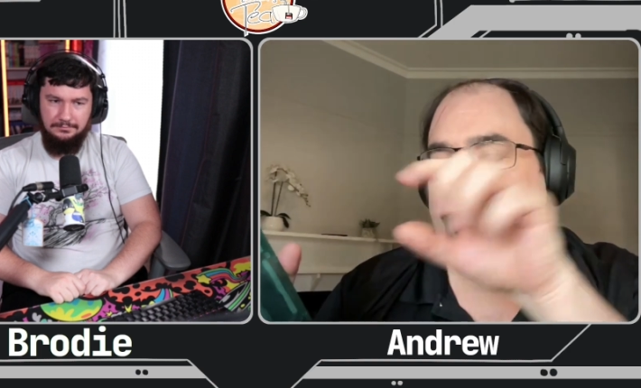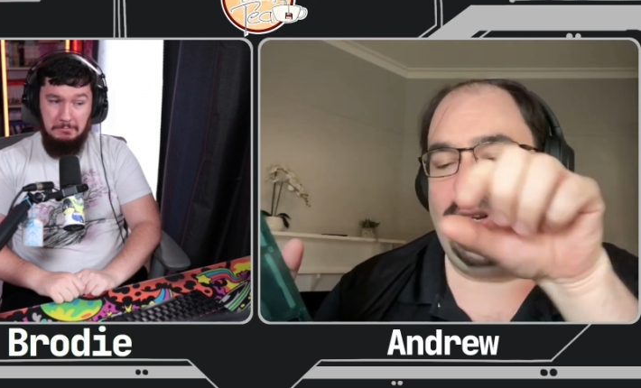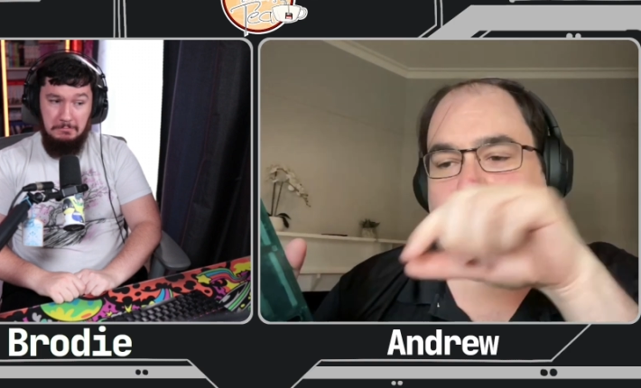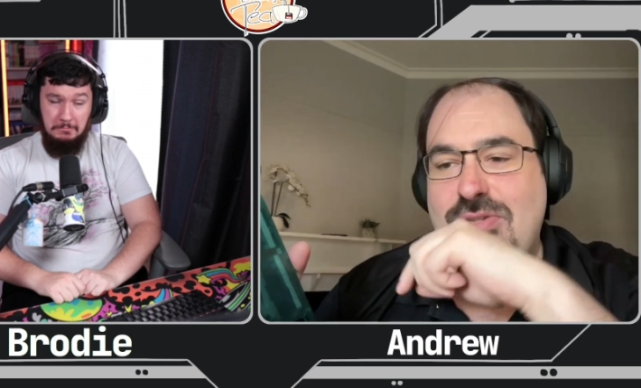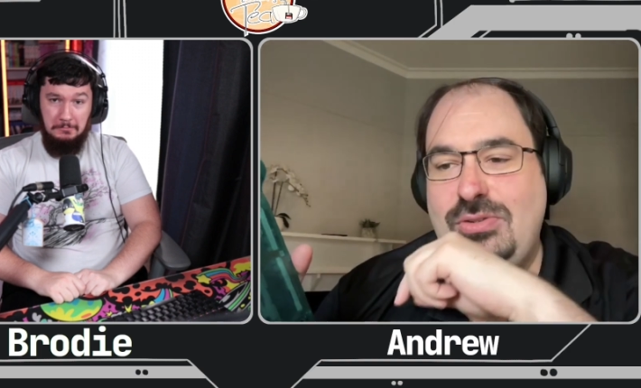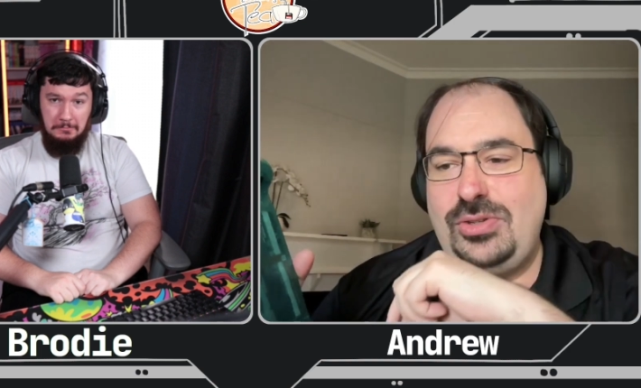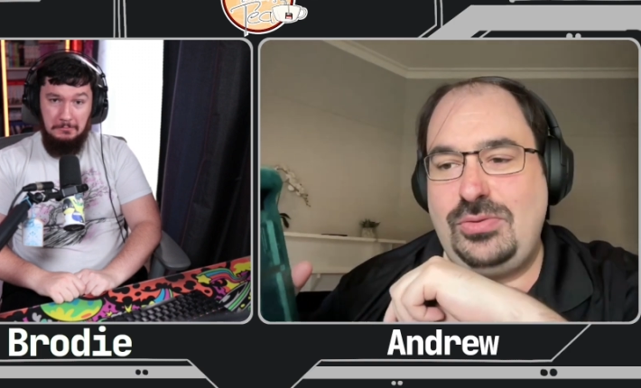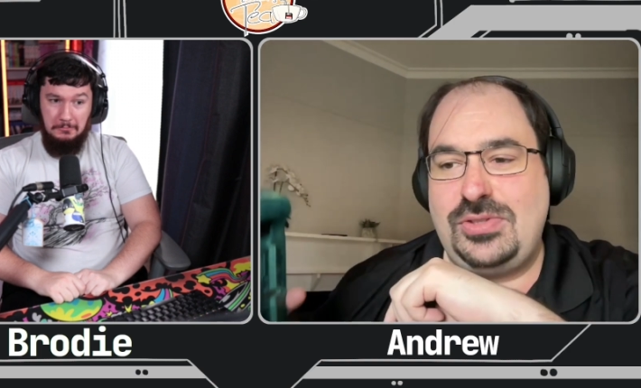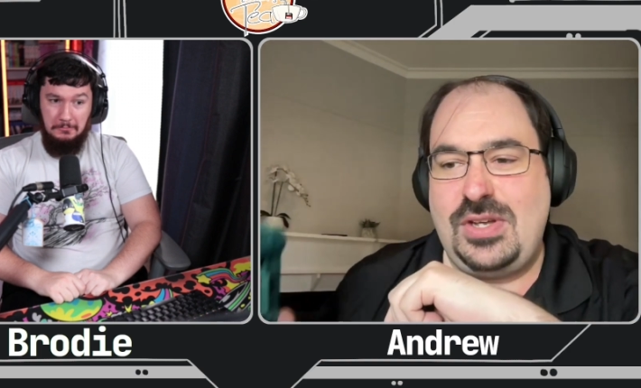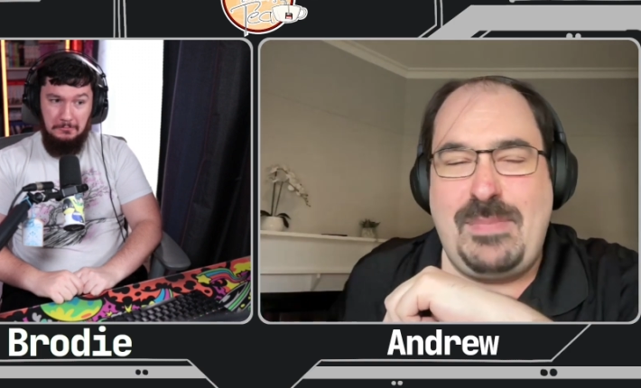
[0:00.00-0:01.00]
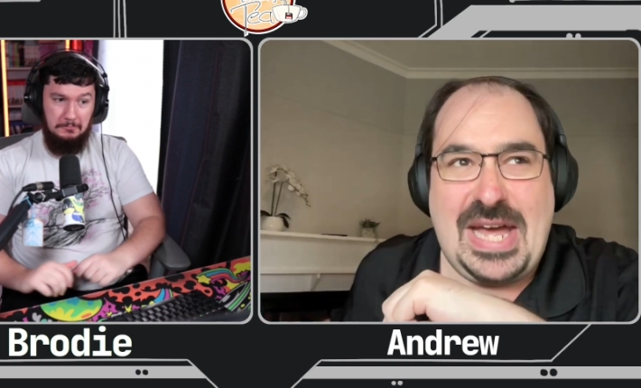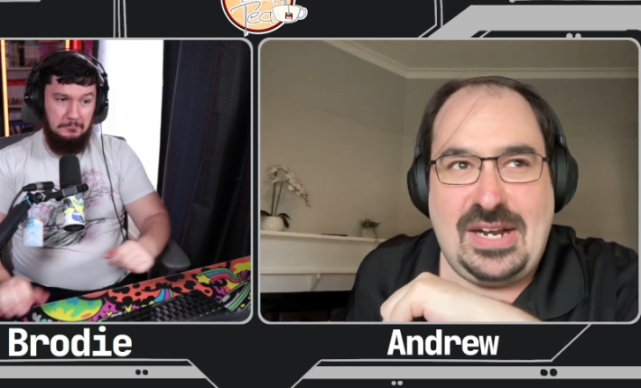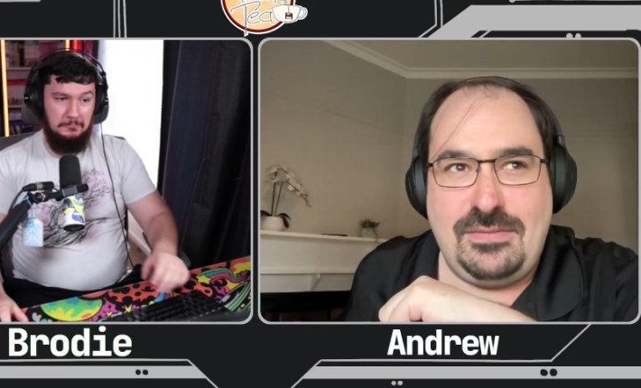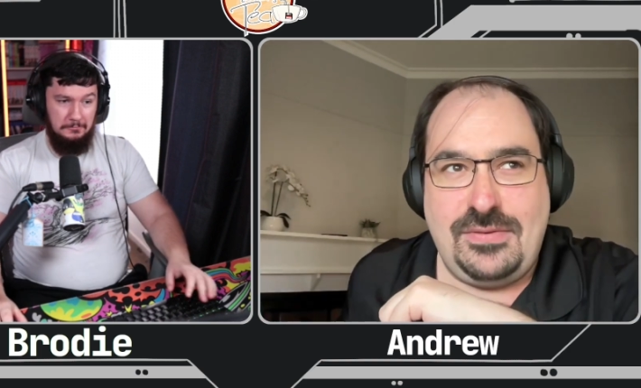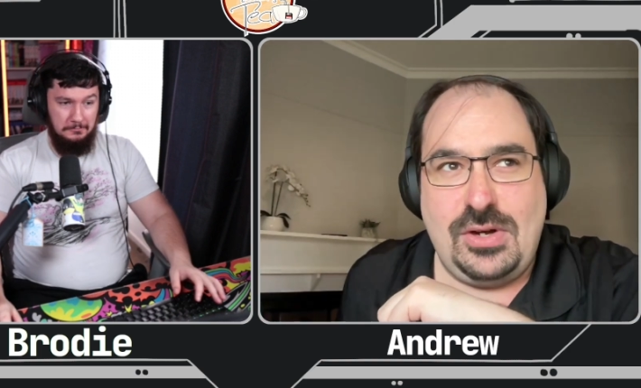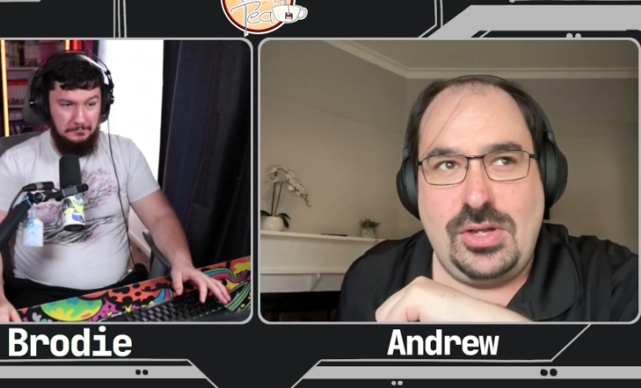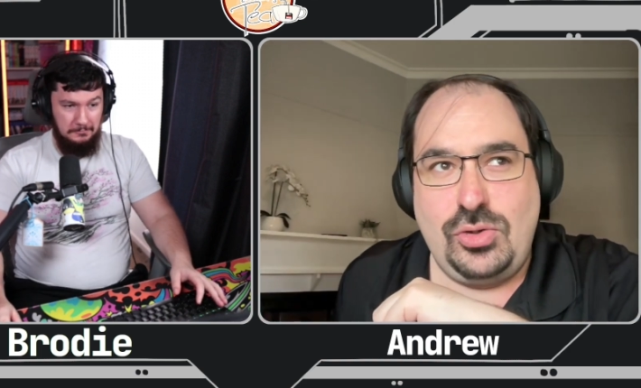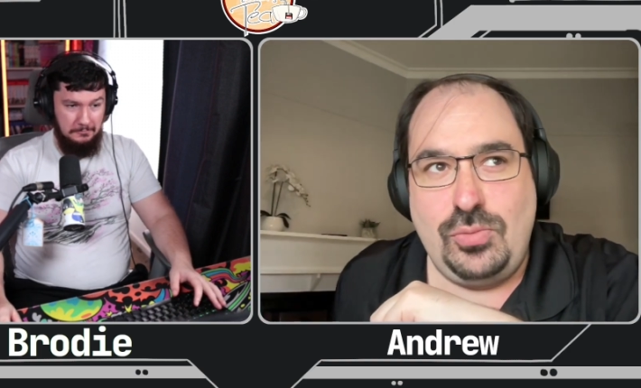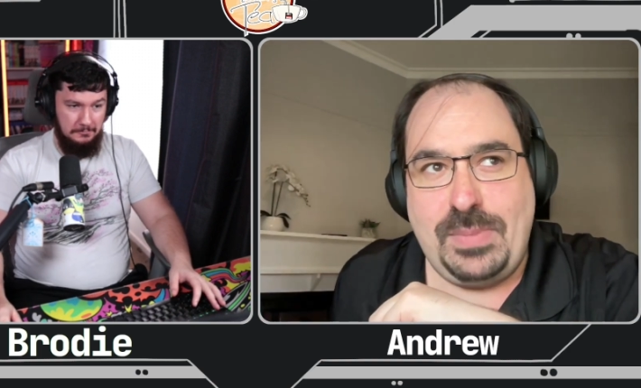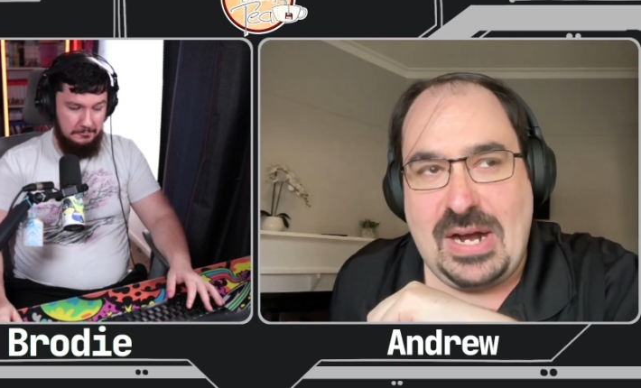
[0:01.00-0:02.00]
Speaker 1: You can also use a bat info
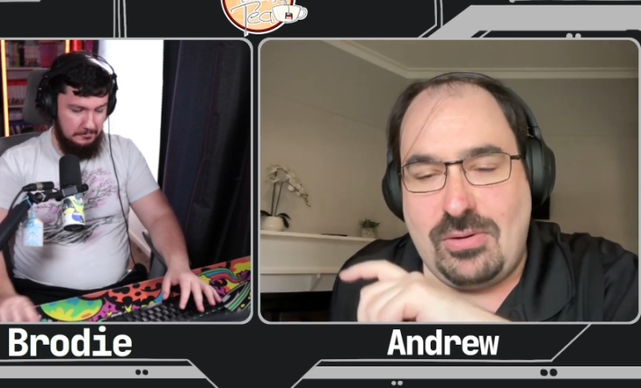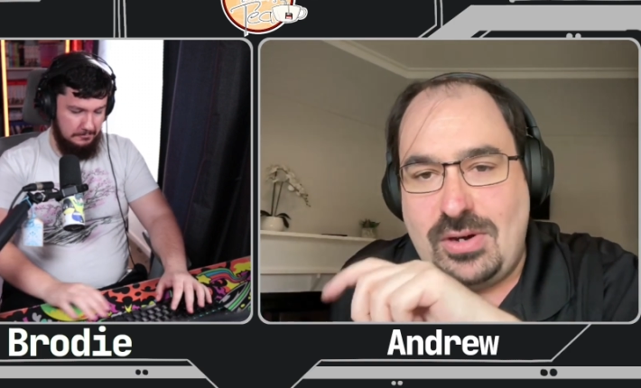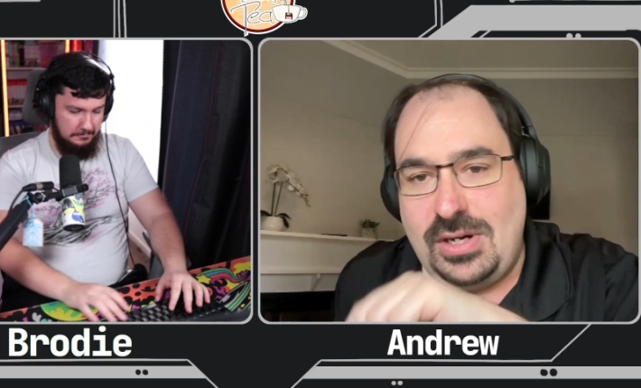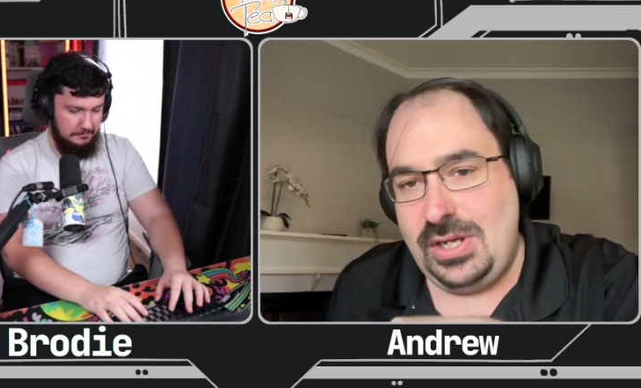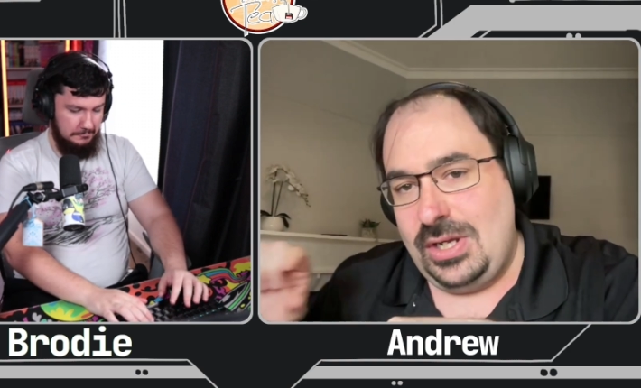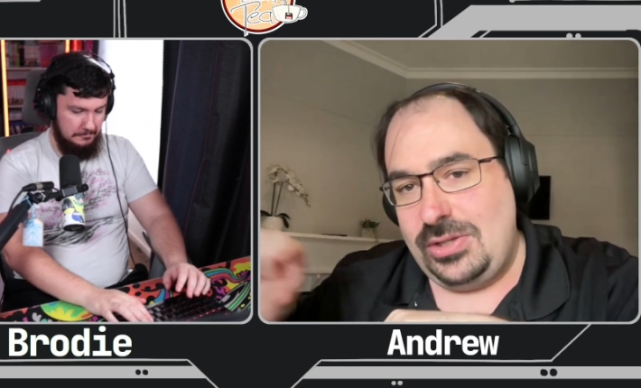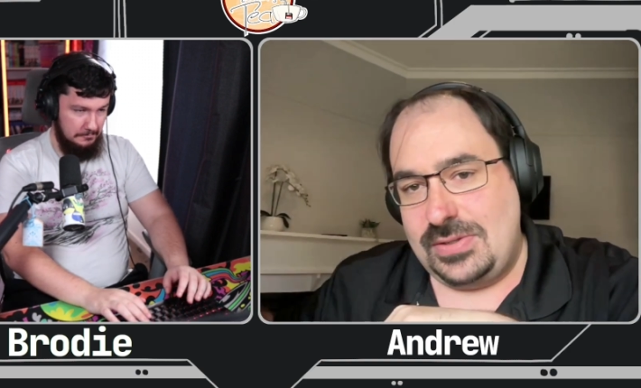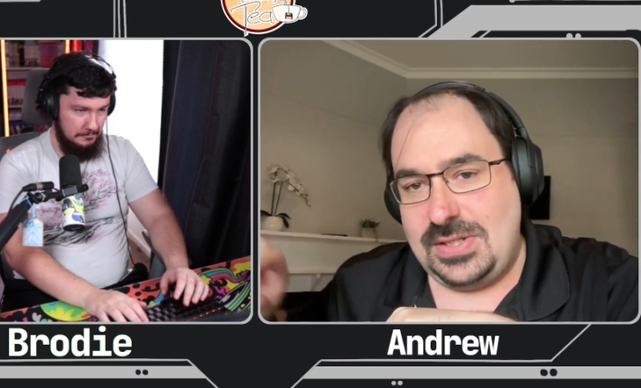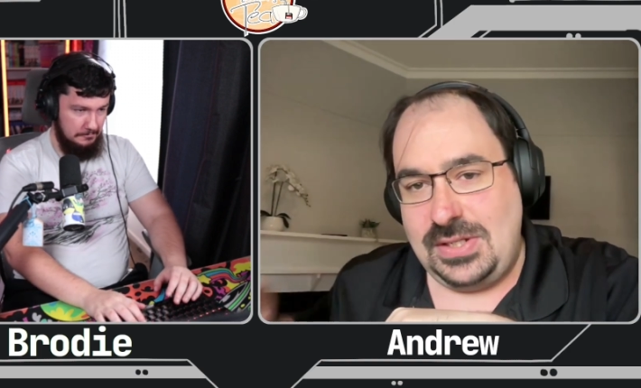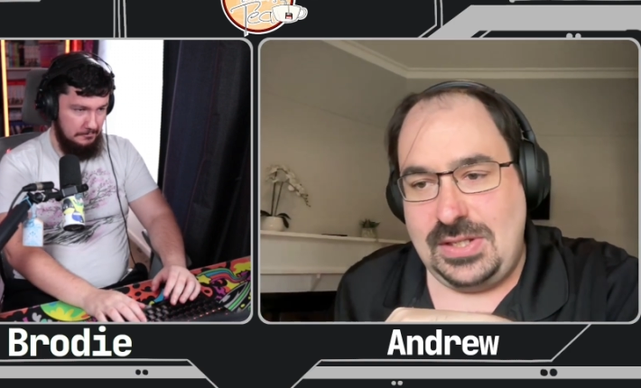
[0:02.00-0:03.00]
U power to see